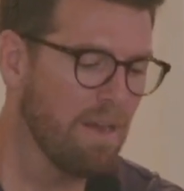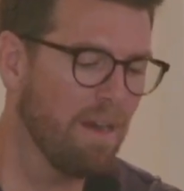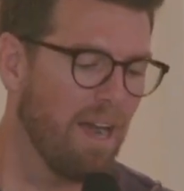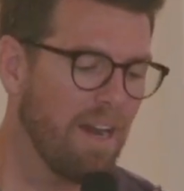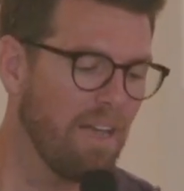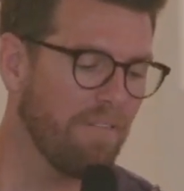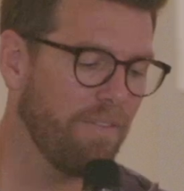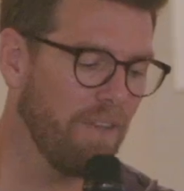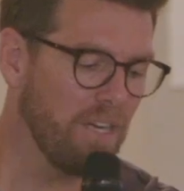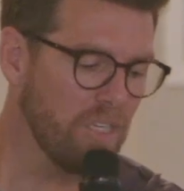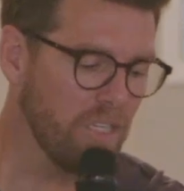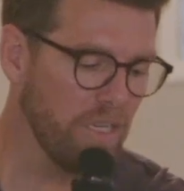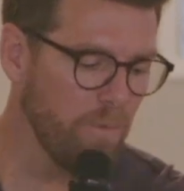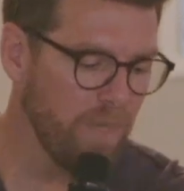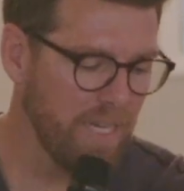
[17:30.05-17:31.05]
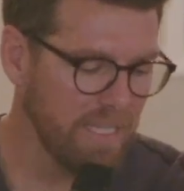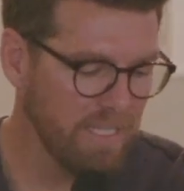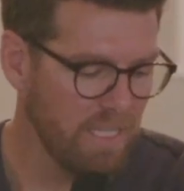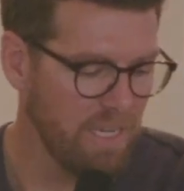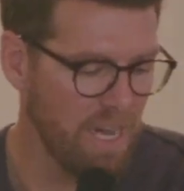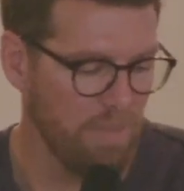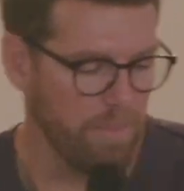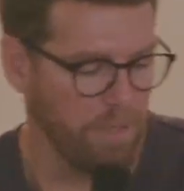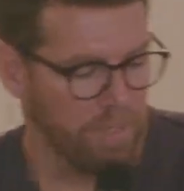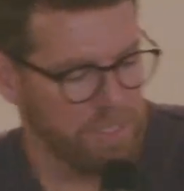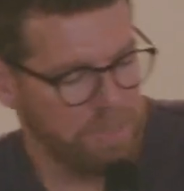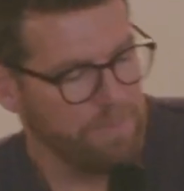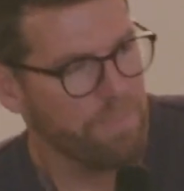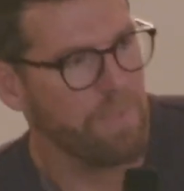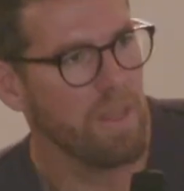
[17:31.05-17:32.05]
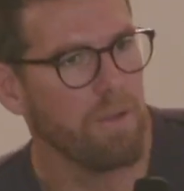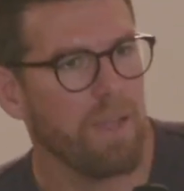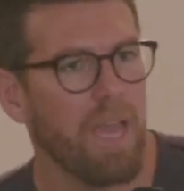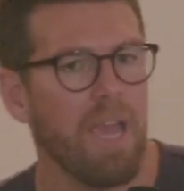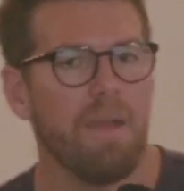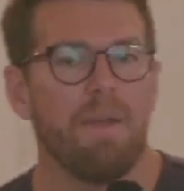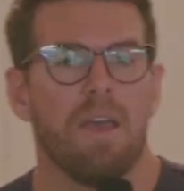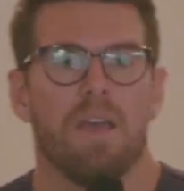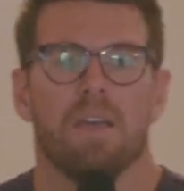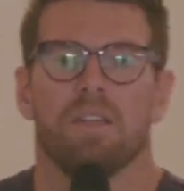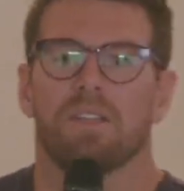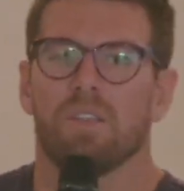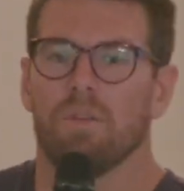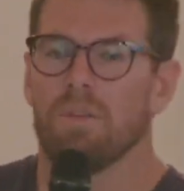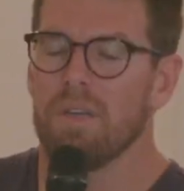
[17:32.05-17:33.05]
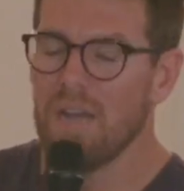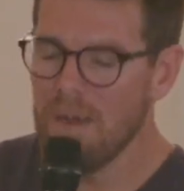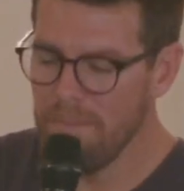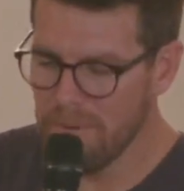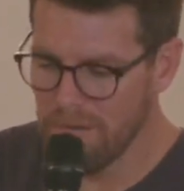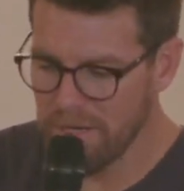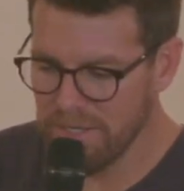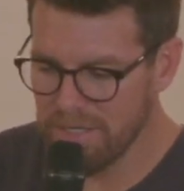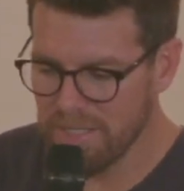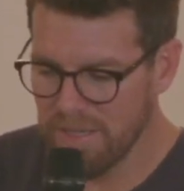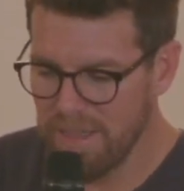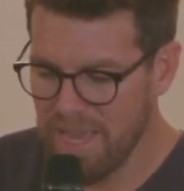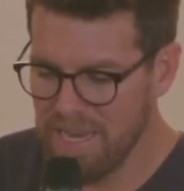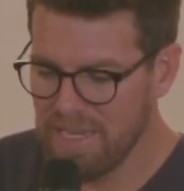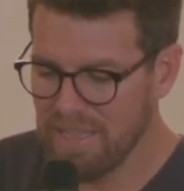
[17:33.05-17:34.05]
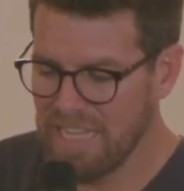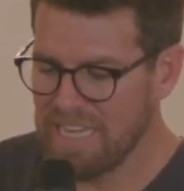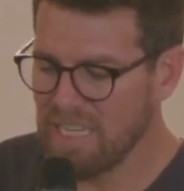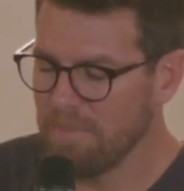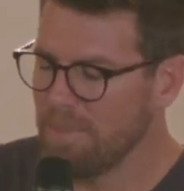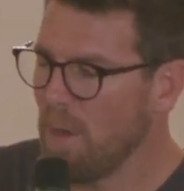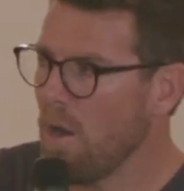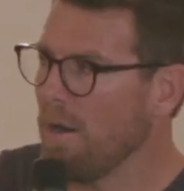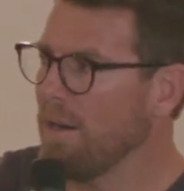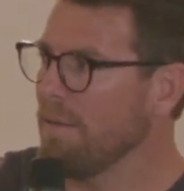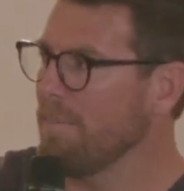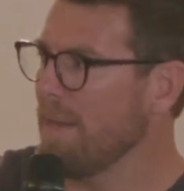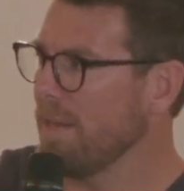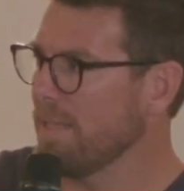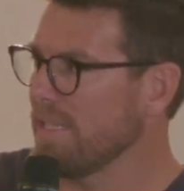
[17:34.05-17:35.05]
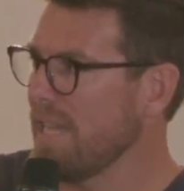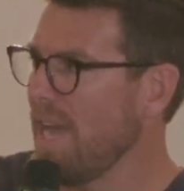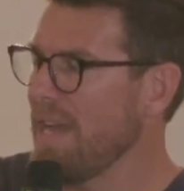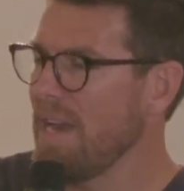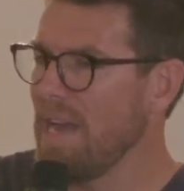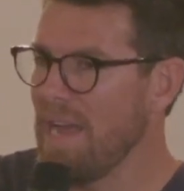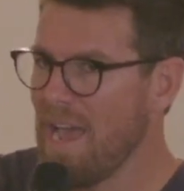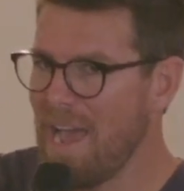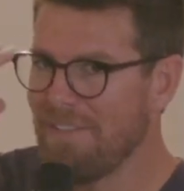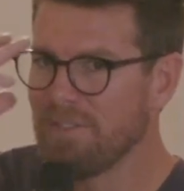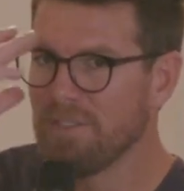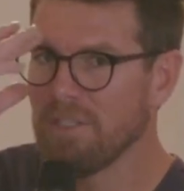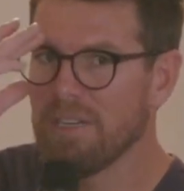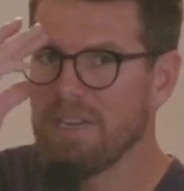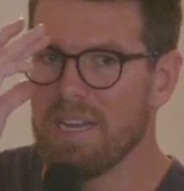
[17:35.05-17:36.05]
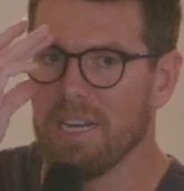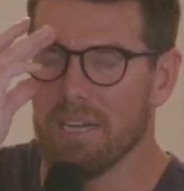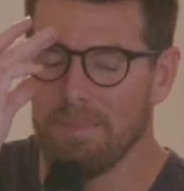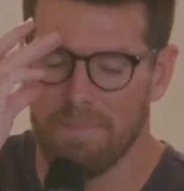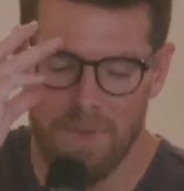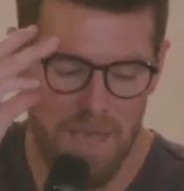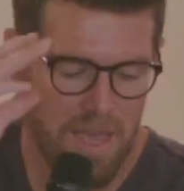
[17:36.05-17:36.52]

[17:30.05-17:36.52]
Right? Eventually we get to Numbers. Okay, so Numbers, they depart Mount Sinai after a year.